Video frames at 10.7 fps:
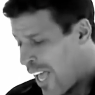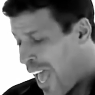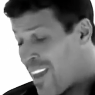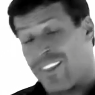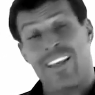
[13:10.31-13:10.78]

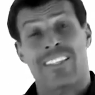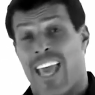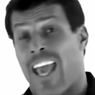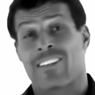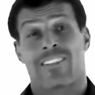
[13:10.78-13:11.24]
And in this
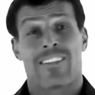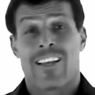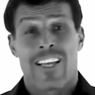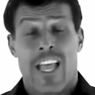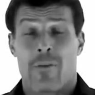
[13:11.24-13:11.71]
case,
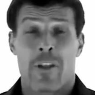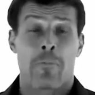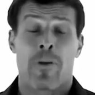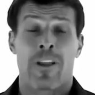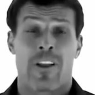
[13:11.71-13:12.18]
it would
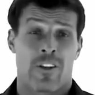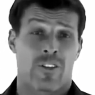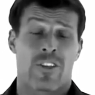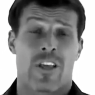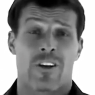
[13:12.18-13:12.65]
imprint on your
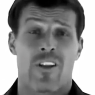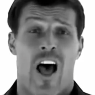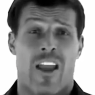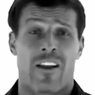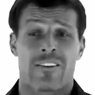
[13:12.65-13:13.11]
son or
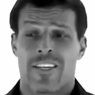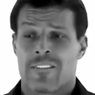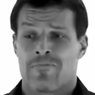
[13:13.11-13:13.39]
daughter,